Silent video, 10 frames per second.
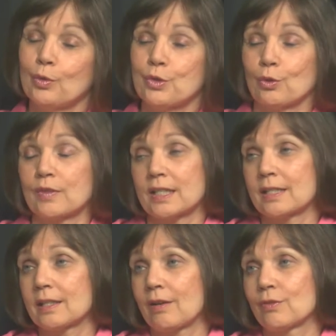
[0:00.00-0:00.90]

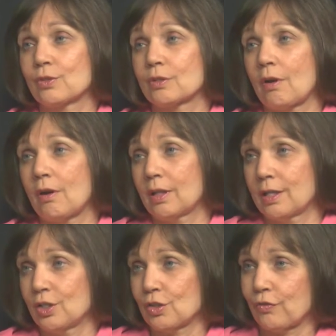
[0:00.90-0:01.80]
services covers all
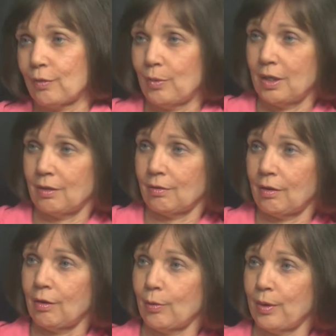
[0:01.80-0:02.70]
ages from the younger
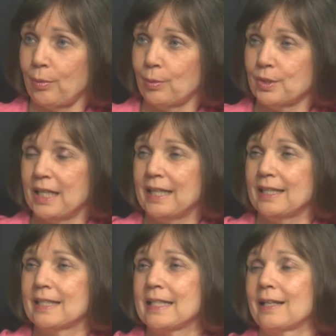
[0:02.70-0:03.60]
all the way through
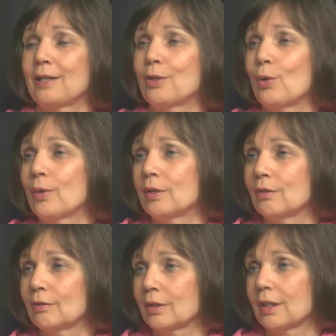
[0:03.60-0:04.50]
teens, and I know that
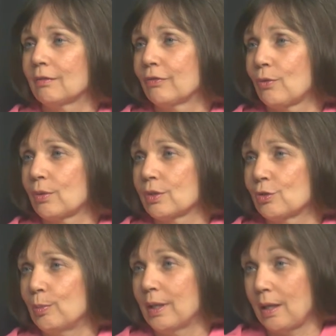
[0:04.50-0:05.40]
you're looking forward
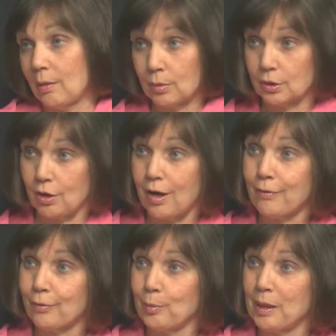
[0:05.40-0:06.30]
to being able to
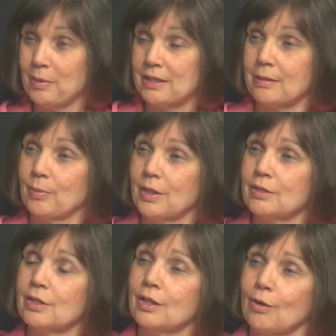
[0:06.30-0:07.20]
offer maybe something
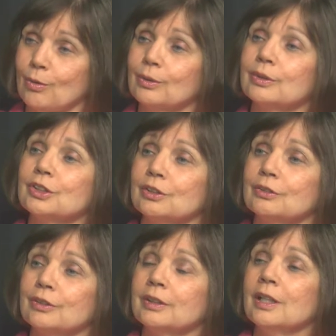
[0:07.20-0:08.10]
to the older
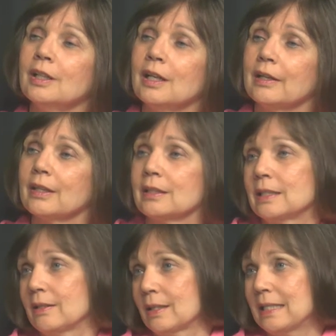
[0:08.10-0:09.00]
children and
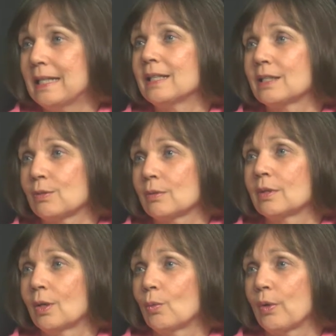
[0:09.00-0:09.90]
the, the teens
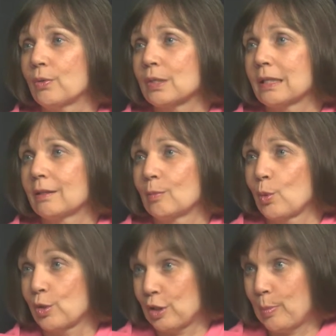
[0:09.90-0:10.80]
when there's a little
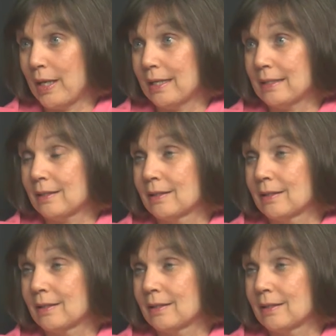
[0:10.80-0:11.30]
more space. We've,